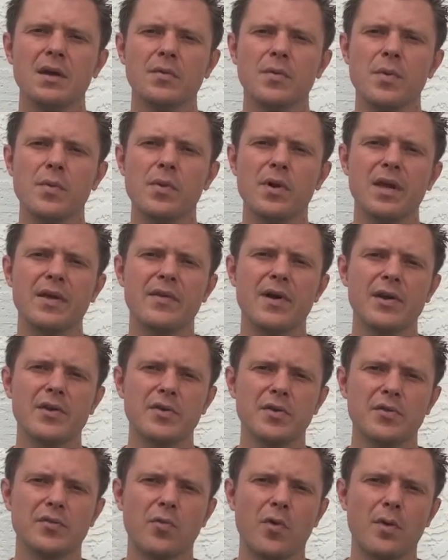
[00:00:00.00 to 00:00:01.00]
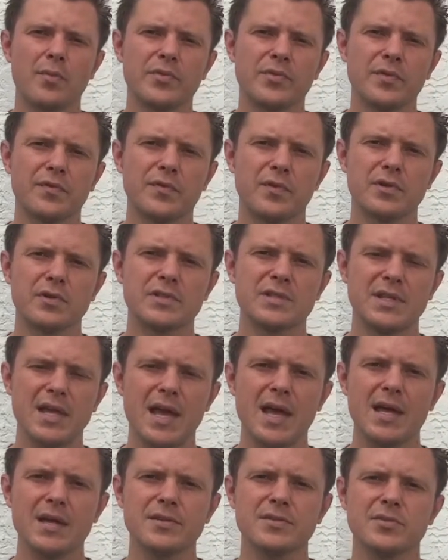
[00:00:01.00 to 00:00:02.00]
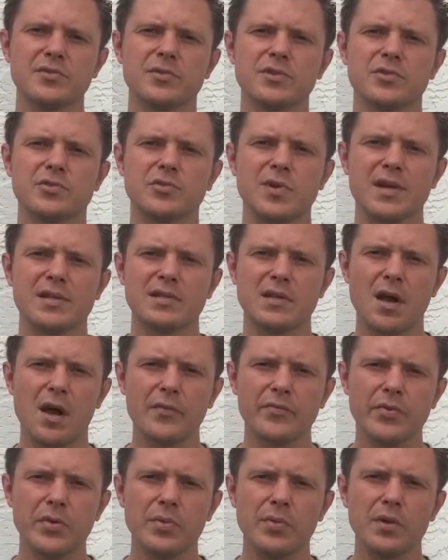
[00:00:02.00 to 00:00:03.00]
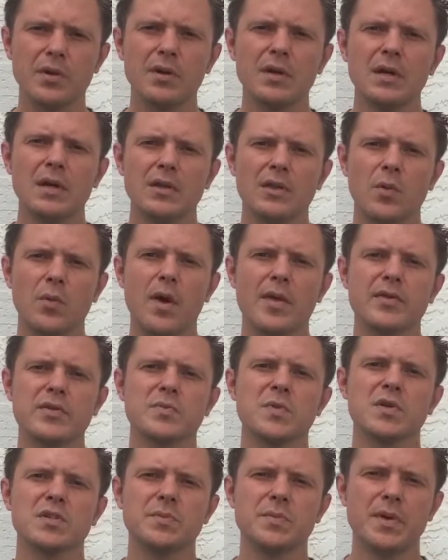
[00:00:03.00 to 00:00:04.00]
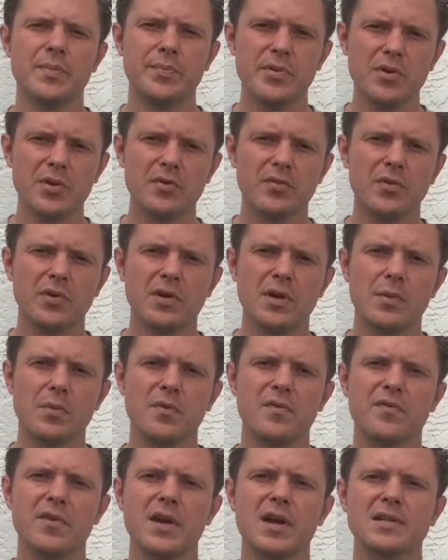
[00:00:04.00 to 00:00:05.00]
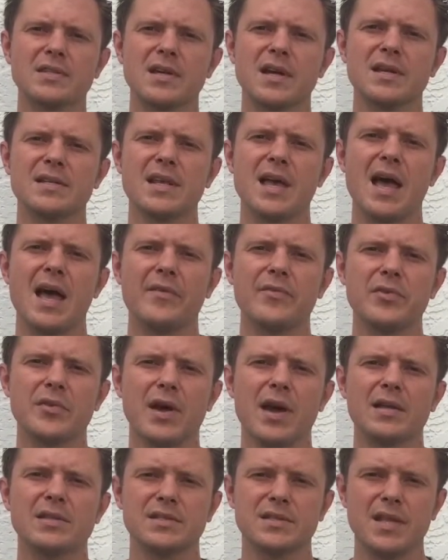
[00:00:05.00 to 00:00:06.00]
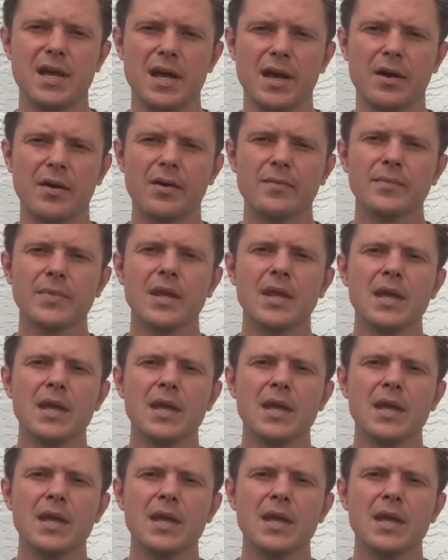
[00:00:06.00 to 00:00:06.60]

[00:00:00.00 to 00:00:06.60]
We will give out uniforms the first day, so just dress comfortable. The weather's supposed to be beautiful and we're very excited to have you guys there.